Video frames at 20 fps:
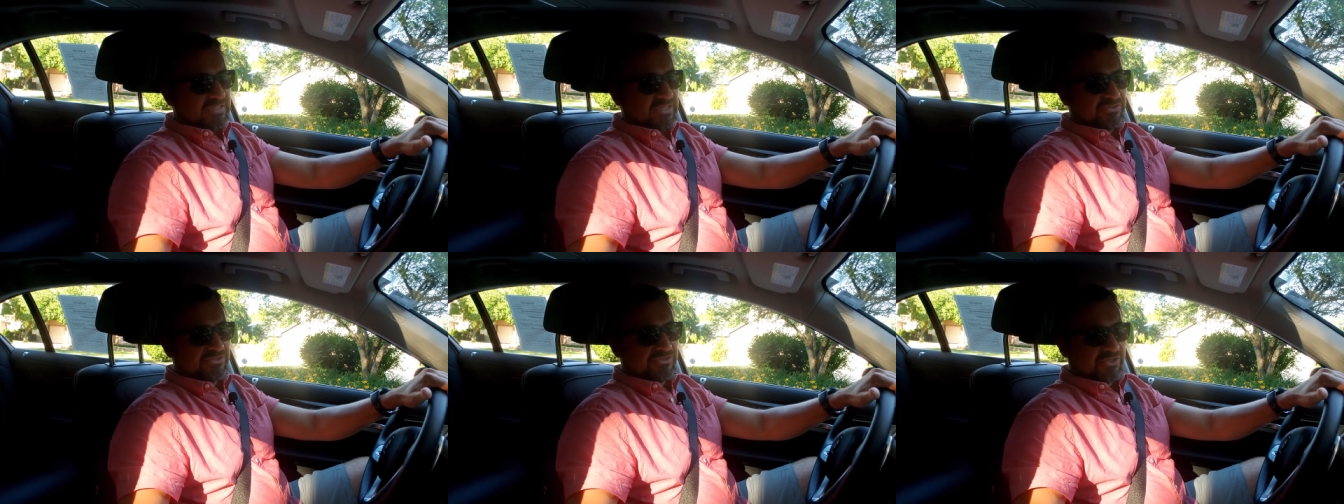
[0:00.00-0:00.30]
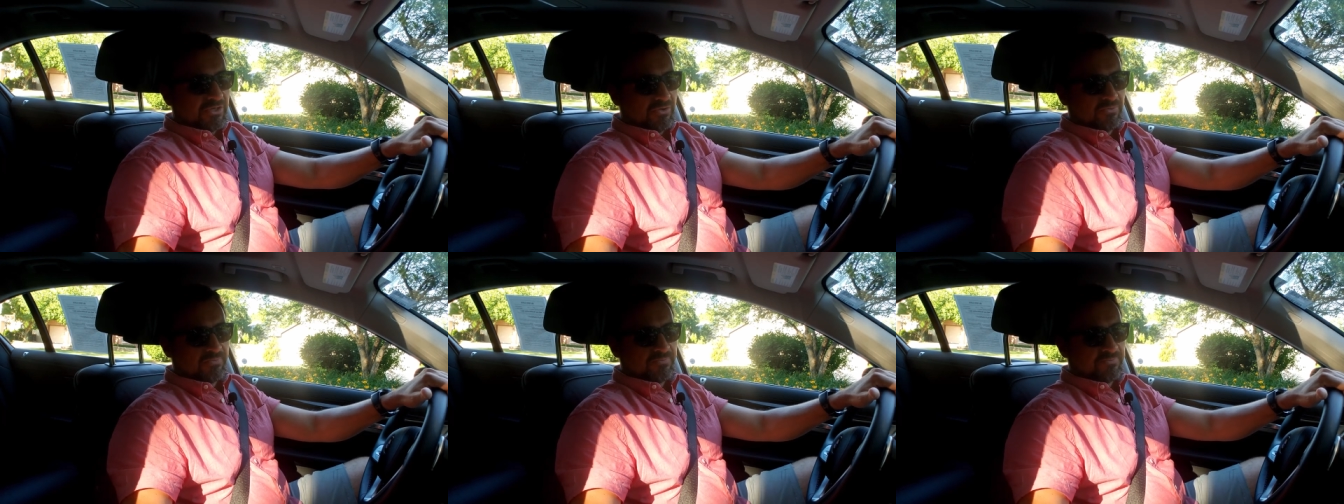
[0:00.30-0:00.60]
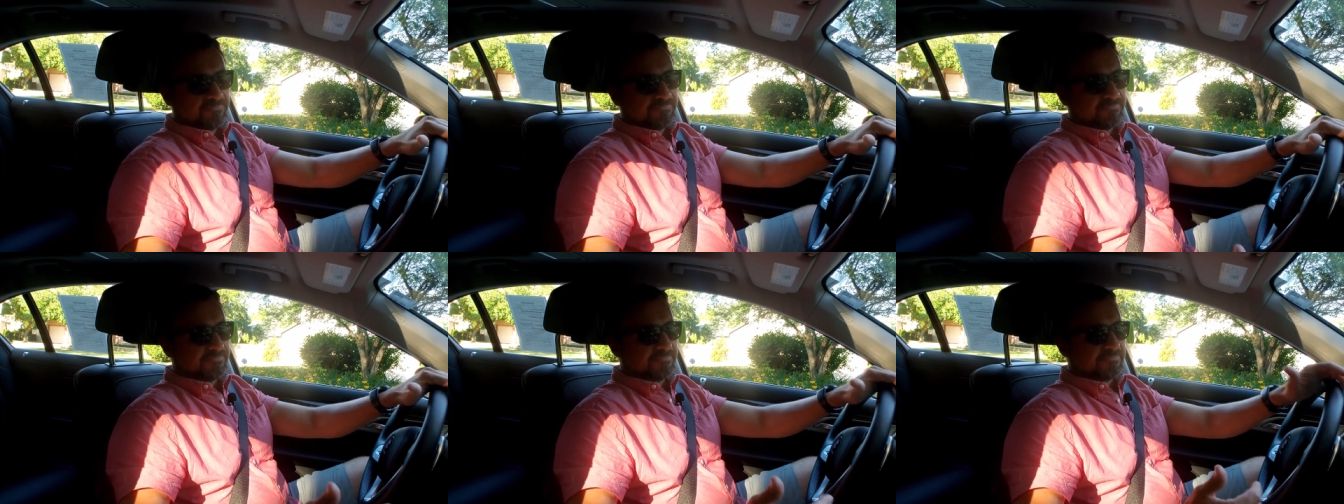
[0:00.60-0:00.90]
So,
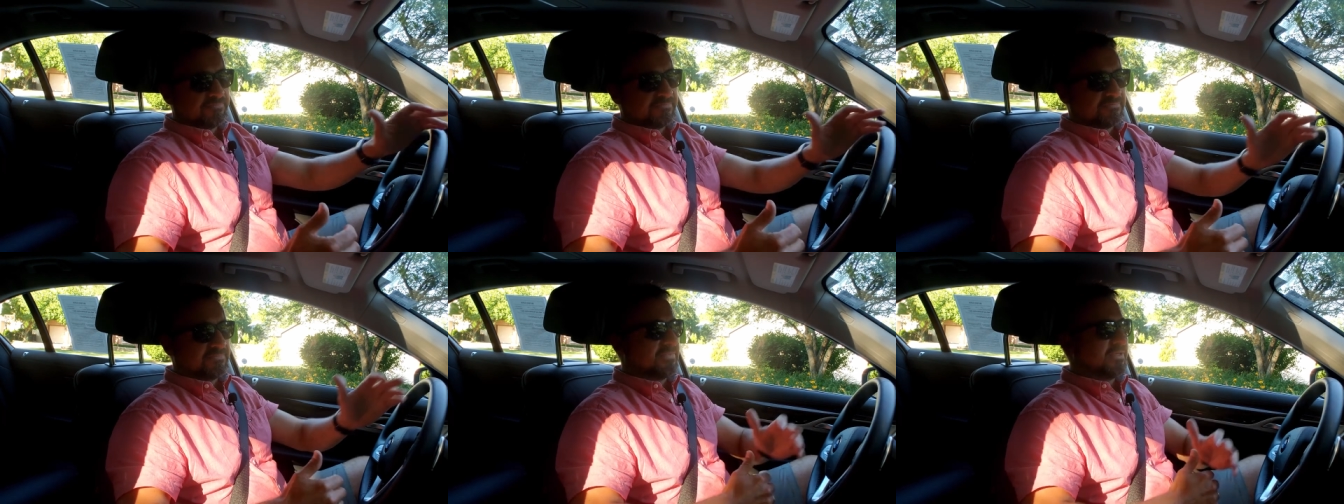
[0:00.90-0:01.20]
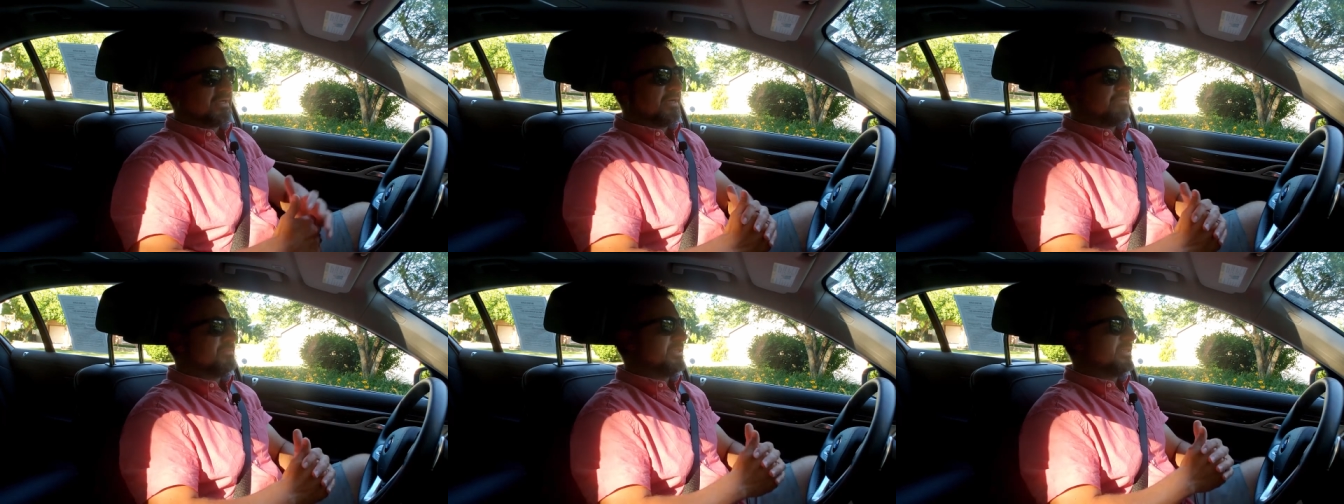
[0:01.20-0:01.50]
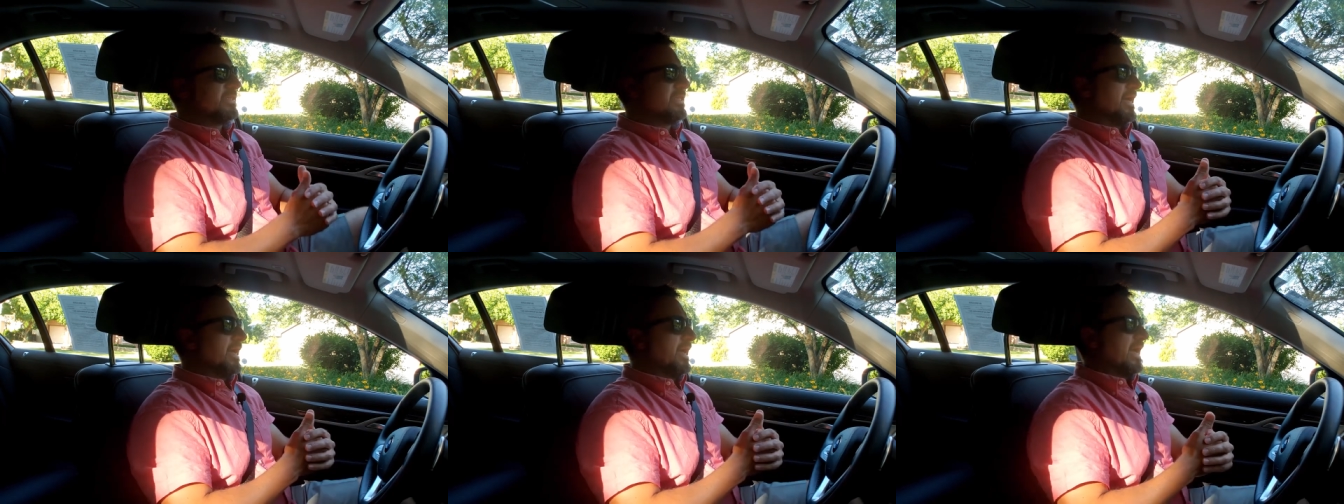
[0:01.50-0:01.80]
I
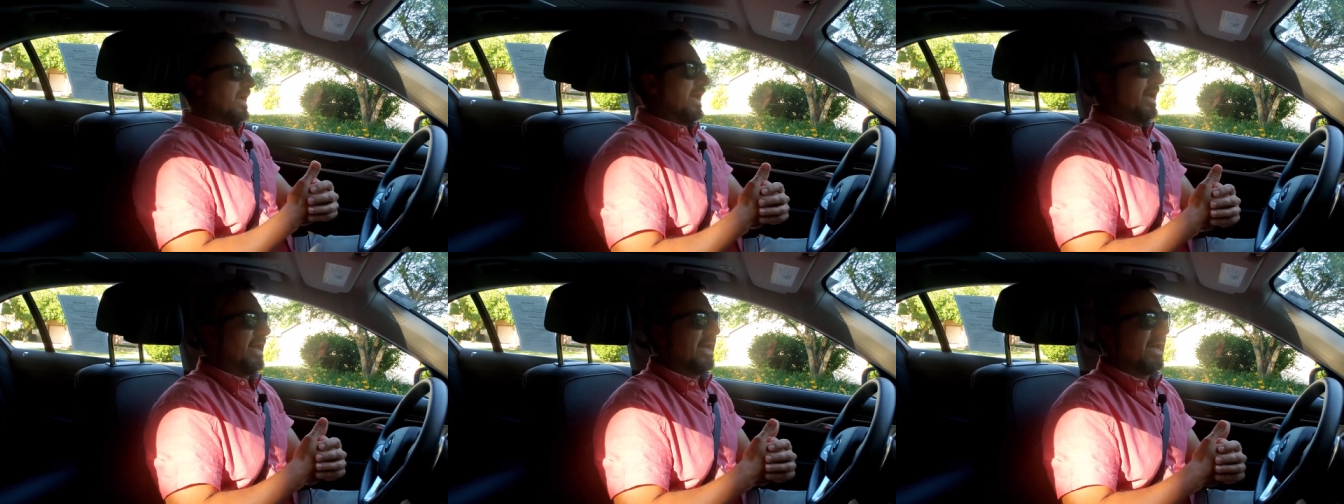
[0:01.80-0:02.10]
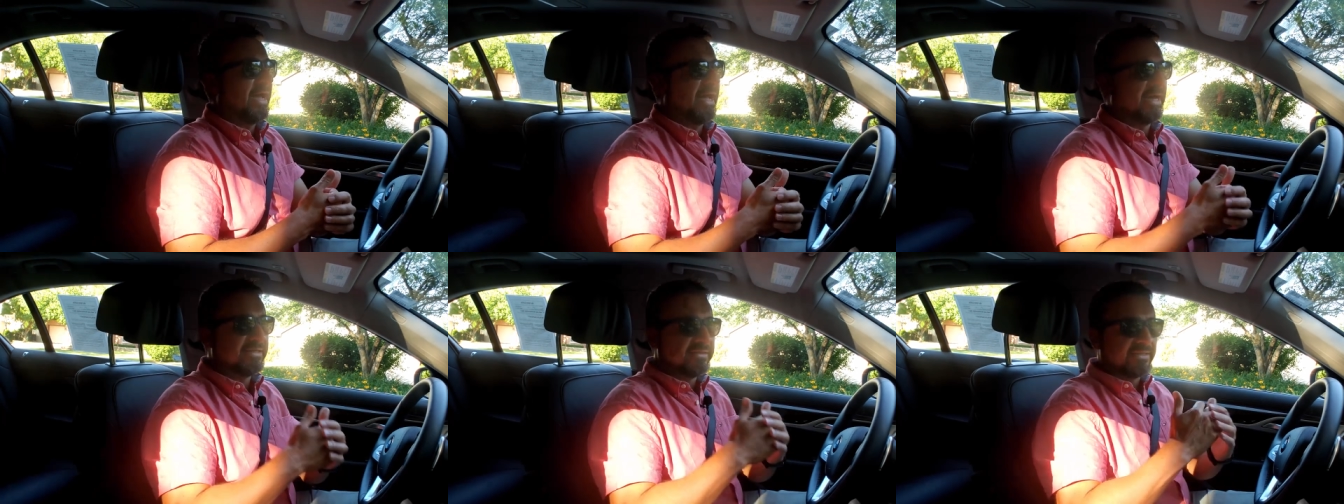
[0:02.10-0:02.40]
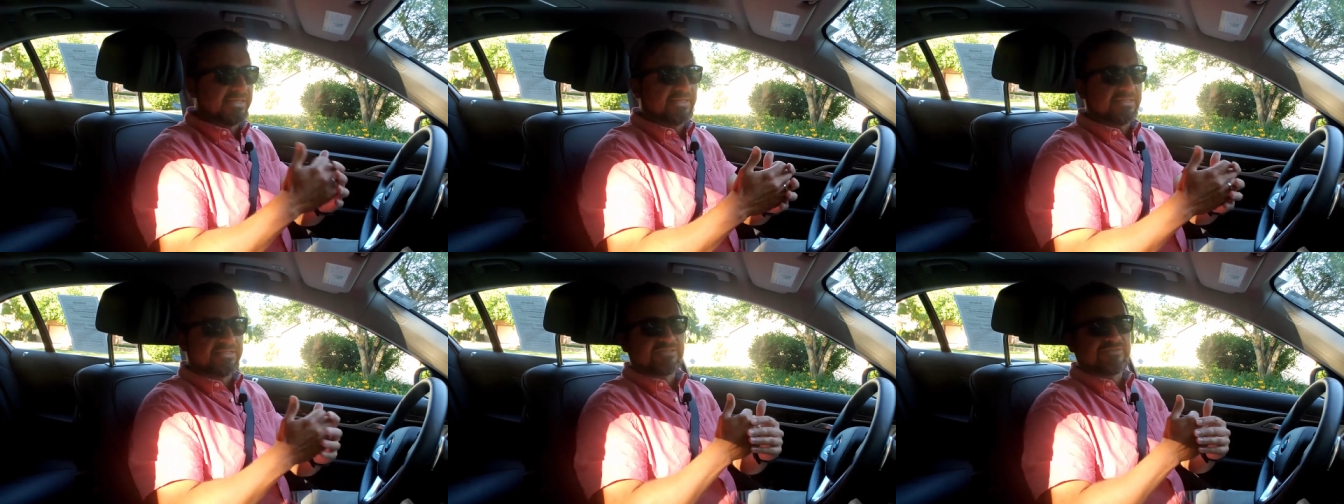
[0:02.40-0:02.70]
mean, I, I
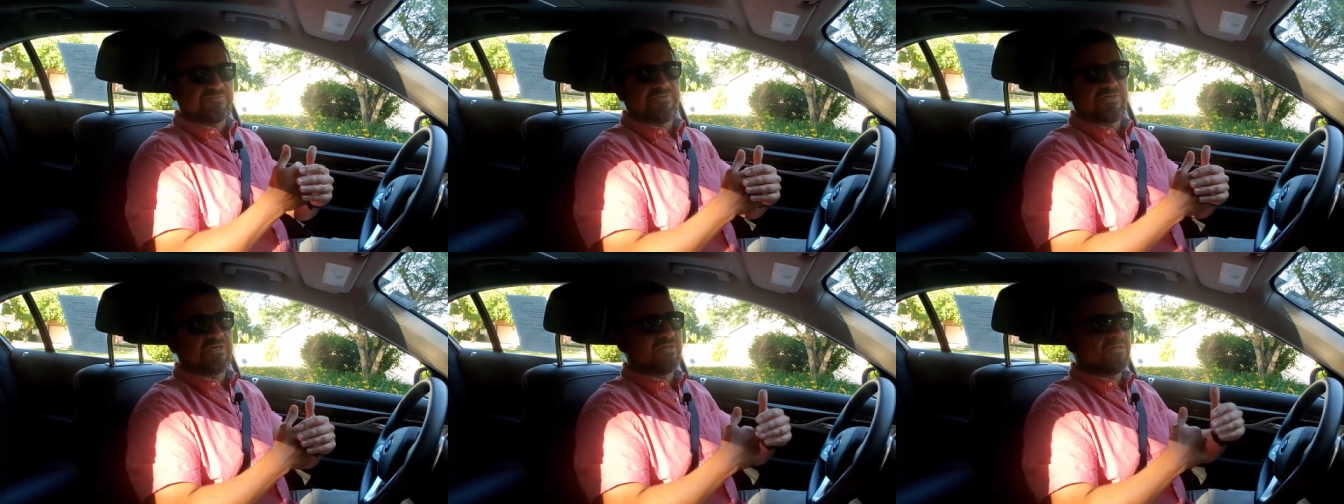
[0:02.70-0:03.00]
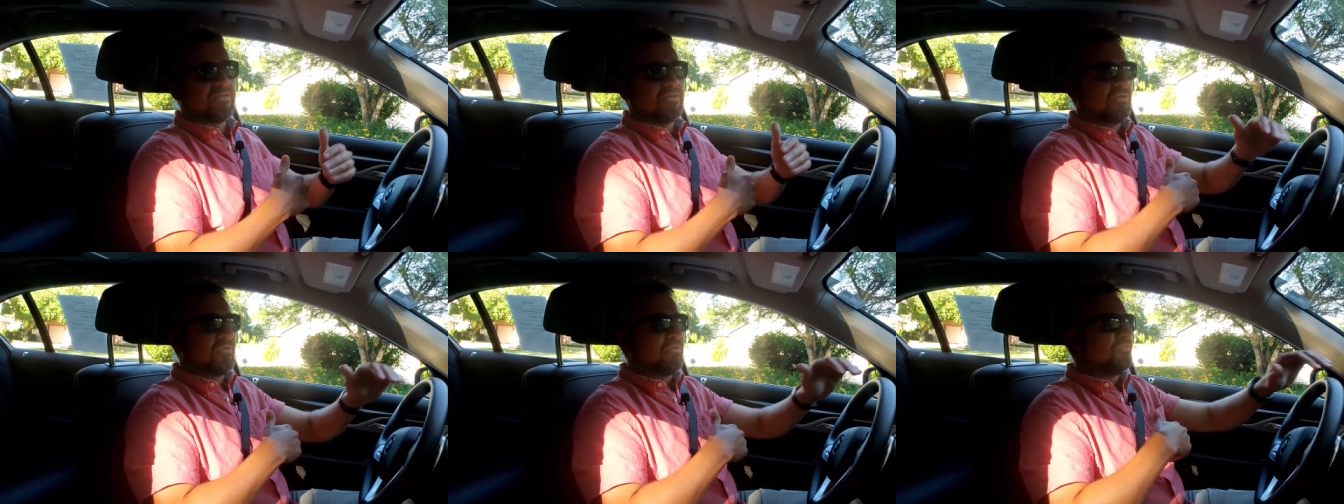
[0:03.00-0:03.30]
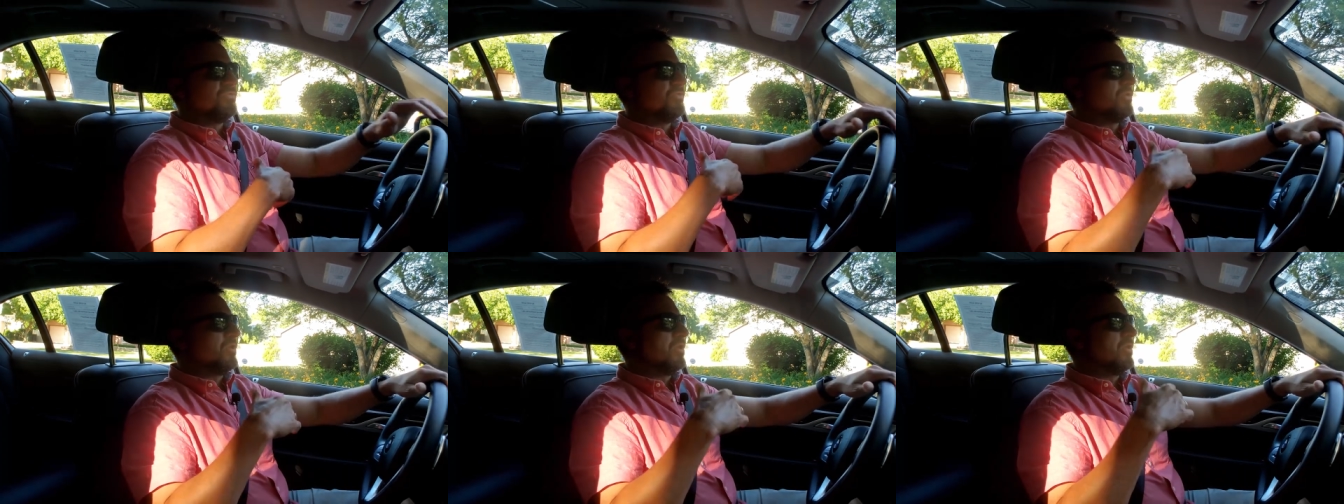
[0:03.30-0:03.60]
like this vehicle
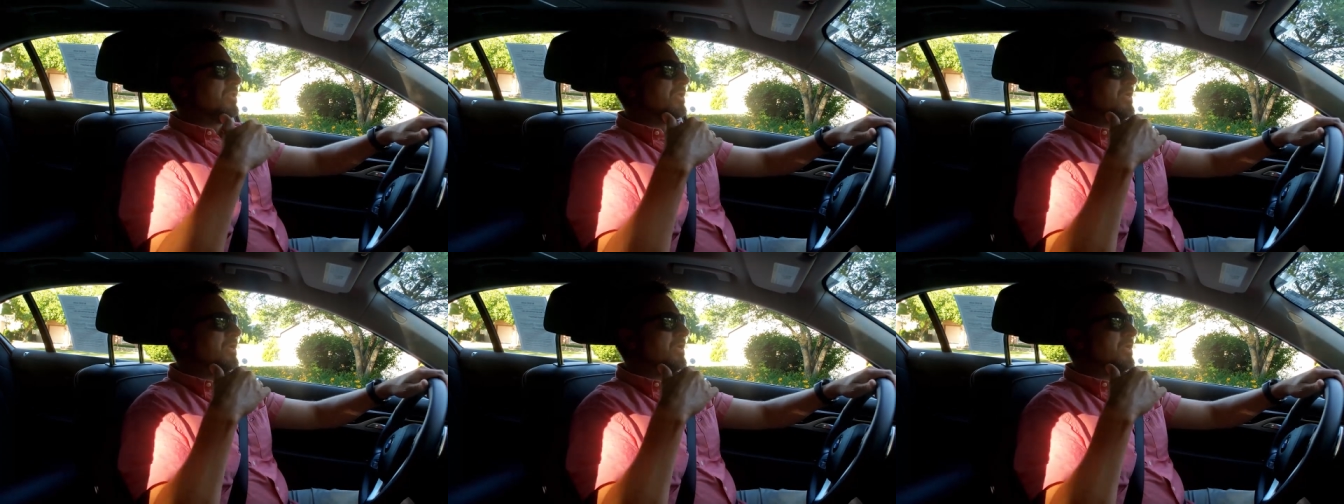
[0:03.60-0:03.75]
overall.